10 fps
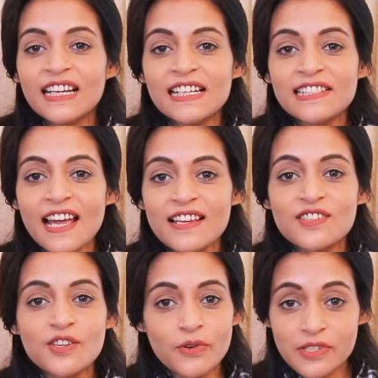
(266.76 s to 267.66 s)
It
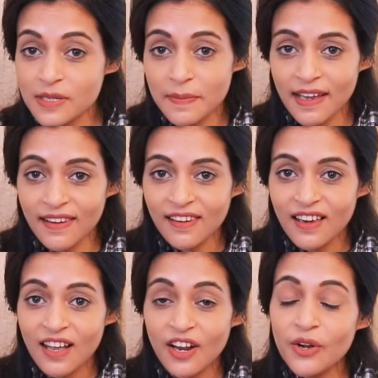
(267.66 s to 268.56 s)
has no smell,
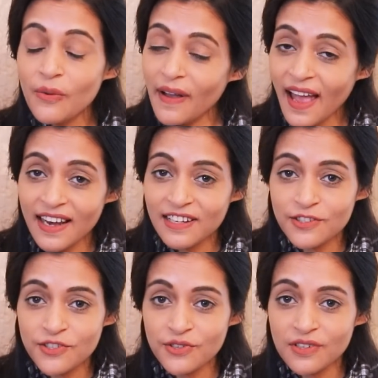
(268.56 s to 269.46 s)
no
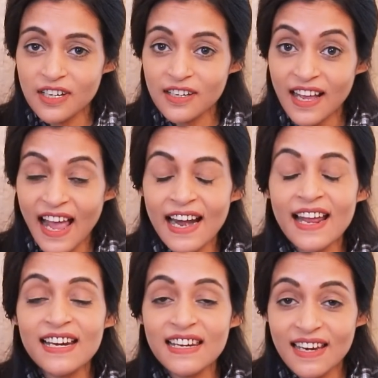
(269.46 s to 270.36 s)
added sugar, and
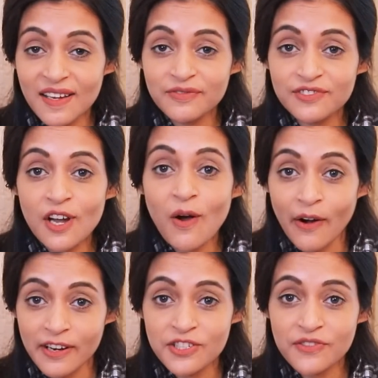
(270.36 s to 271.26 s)
I love the
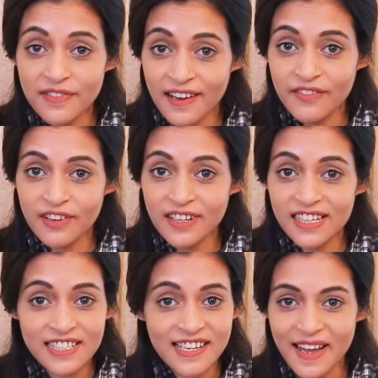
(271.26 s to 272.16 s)
orange flavor
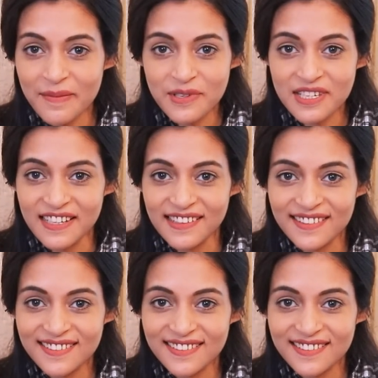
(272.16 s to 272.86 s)
it comes in.